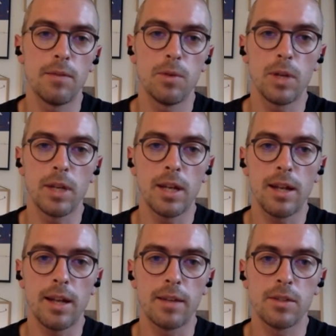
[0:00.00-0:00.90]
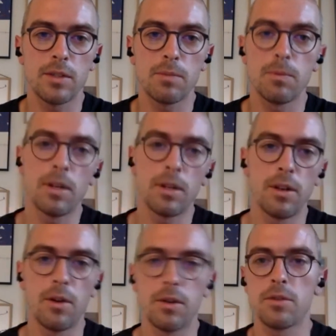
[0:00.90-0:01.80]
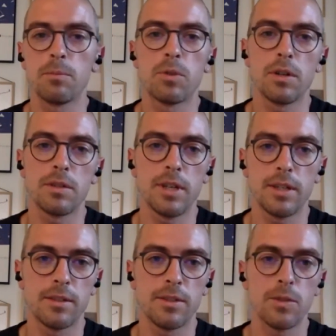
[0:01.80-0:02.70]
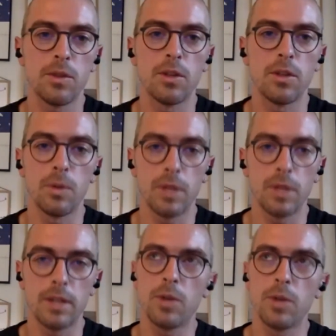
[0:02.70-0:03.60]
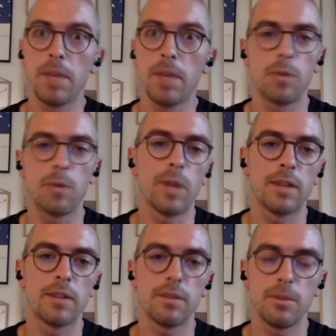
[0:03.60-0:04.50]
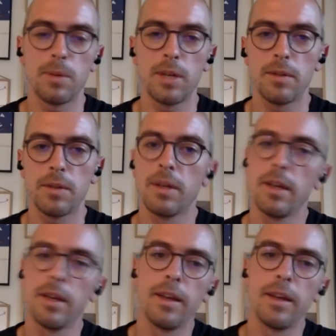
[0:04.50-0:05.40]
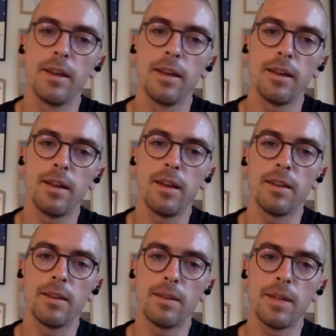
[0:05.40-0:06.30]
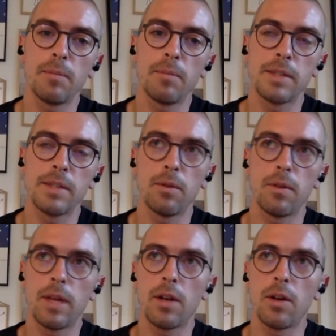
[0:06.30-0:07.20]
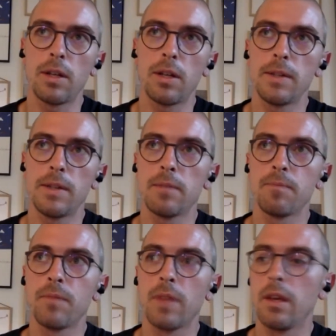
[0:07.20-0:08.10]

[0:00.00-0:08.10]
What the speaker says: If you can get like just one long-term project, so you know that you can pay your rent or whatever, that makes everything a lot easier.